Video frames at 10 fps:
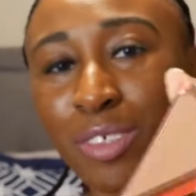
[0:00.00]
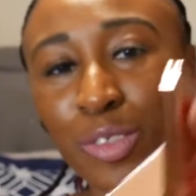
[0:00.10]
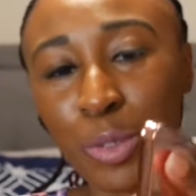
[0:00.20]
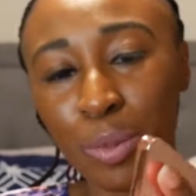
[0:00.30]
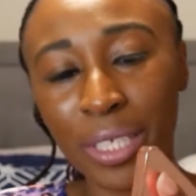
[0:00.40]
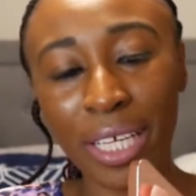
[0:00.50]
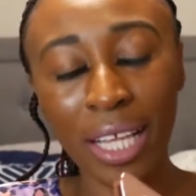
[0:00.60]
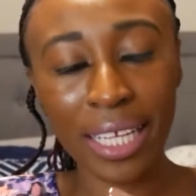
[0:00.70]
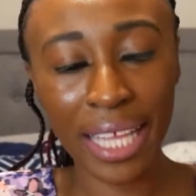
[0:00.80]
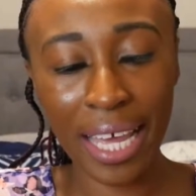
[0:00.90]
It's really pretty. I
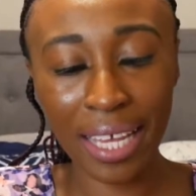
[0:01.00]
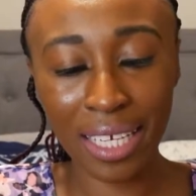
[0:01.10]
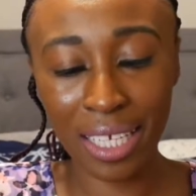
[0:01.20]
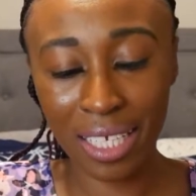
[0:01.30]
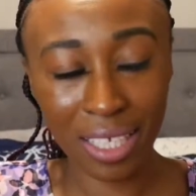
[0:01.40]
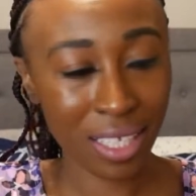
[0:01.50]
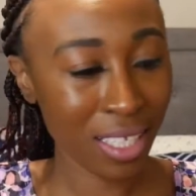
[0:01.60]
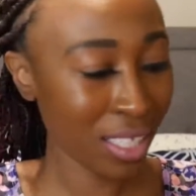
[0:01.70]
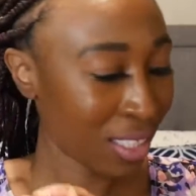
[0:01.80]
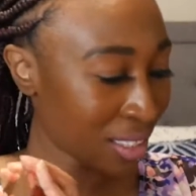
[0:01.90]
like that.
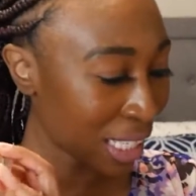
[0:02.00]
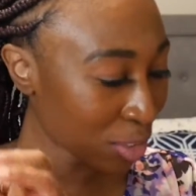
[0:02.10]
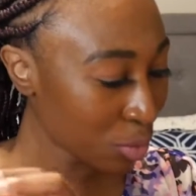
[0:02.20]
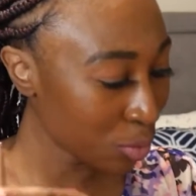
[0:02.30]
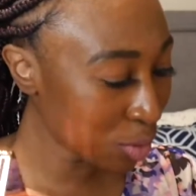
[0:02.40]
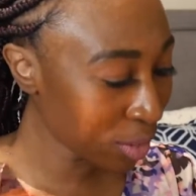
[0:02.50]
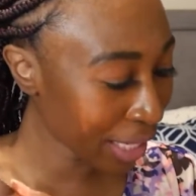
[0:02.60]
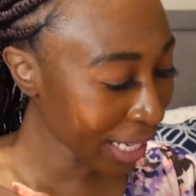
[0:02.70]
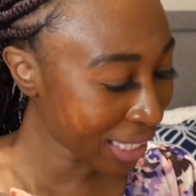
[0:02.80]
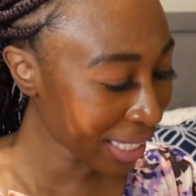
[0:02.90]
So that's cool. And I
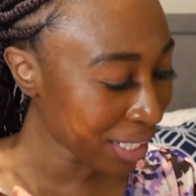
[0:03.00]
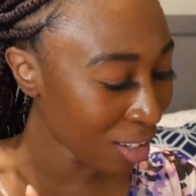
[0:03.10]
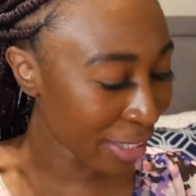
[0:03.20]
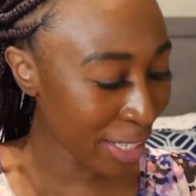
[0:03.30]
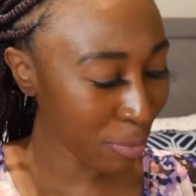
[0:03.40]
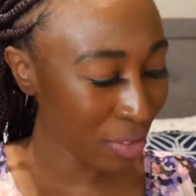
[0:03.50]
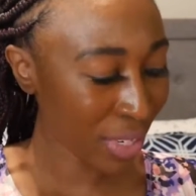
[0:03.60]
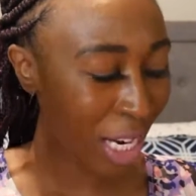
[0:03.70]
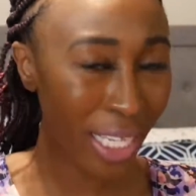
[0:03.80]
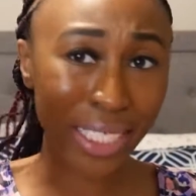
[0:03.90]
think I said it already, but if
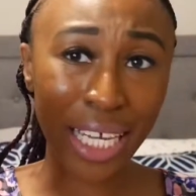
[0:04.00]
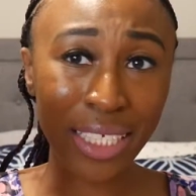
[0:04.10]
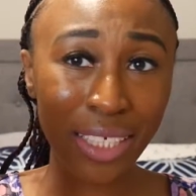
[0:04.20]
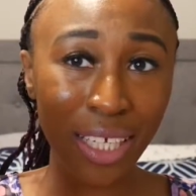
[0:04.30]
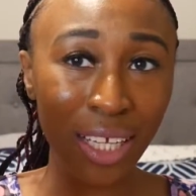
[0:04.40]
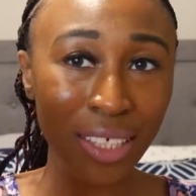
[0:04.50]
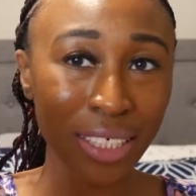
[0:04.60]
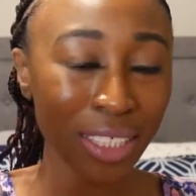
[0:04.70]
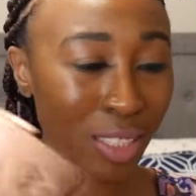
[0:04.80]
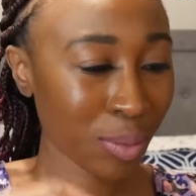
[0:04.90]
not, it's
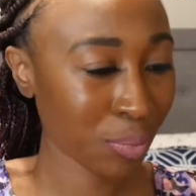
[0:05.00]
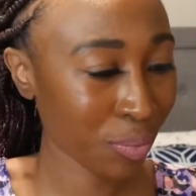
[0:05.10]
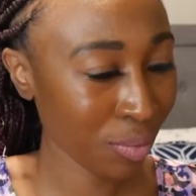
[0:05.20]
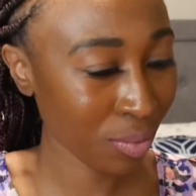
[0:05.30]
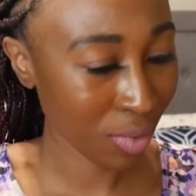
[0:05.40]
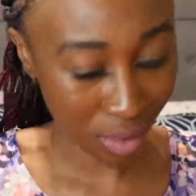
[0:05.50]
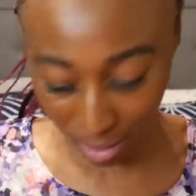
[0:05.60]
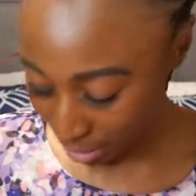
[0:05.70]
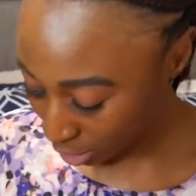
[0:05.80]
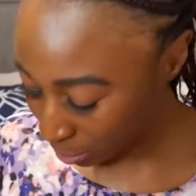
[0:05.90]
$18.
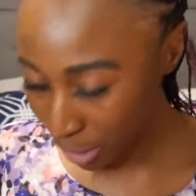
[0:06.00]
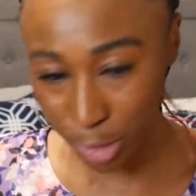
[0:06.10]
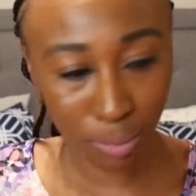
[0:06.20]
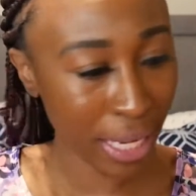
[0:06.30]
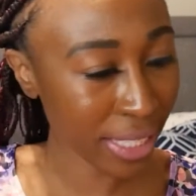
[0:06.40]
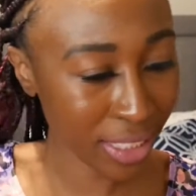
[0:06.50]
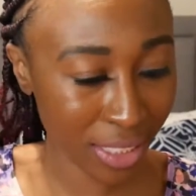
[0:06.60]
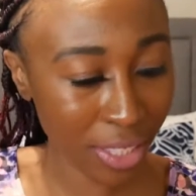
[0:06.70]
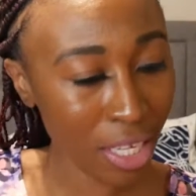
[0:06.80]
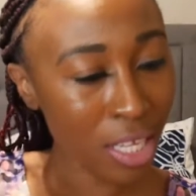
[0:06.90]
Super cute
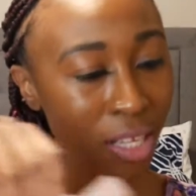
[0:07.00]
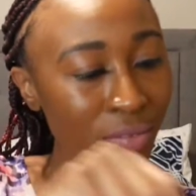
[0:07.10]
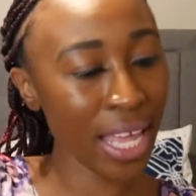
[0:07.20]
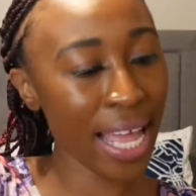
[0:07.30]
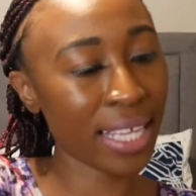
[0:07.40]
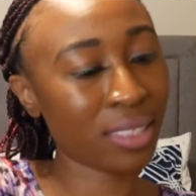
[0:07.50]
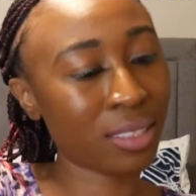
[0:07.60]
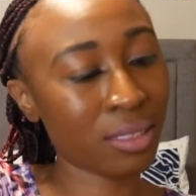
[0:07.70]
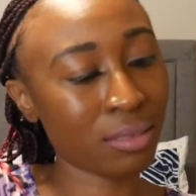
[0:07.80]
packaging. Love that.